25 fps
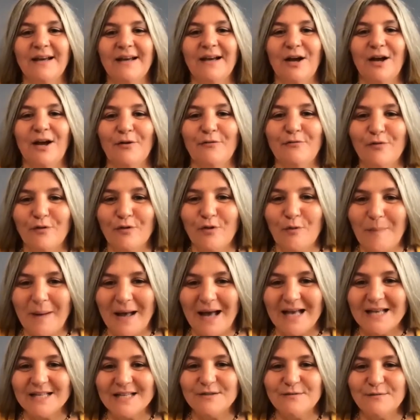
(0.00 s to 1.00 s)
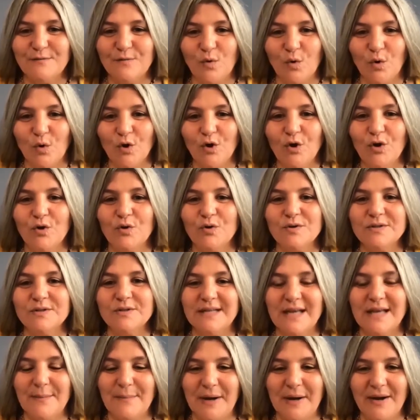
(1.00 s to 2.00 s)
For the past 4 years,
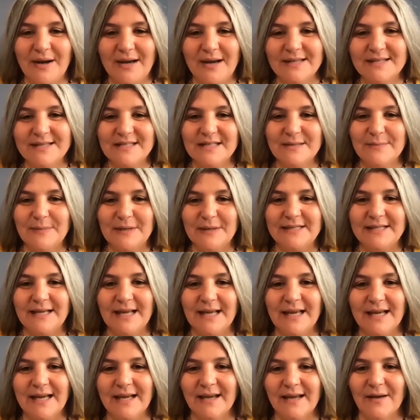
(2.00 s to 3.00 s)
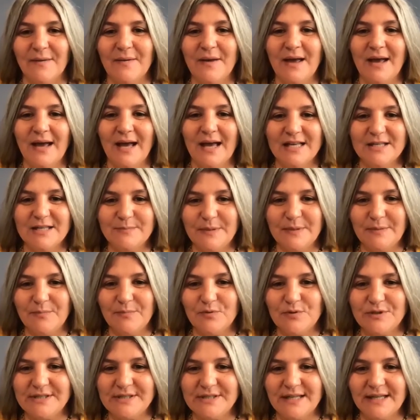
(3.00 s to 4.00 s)
the American Cinematheque has been
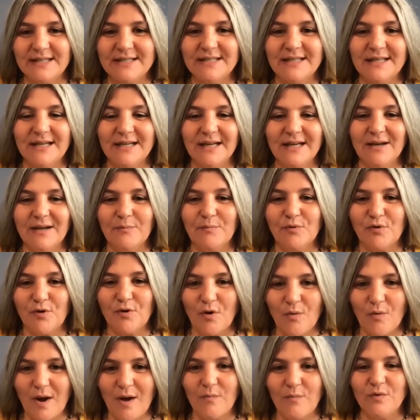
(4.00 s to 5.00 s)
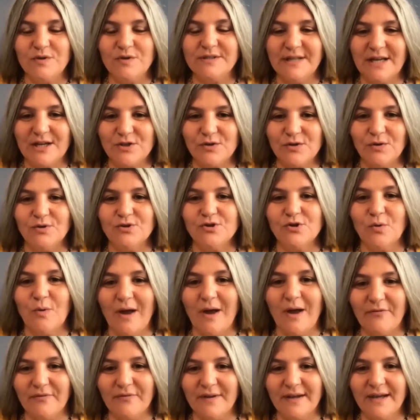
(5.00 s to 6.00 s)
presenting a program with National
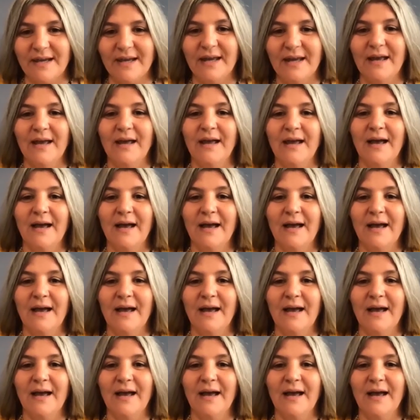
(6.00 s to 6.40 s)
Geographic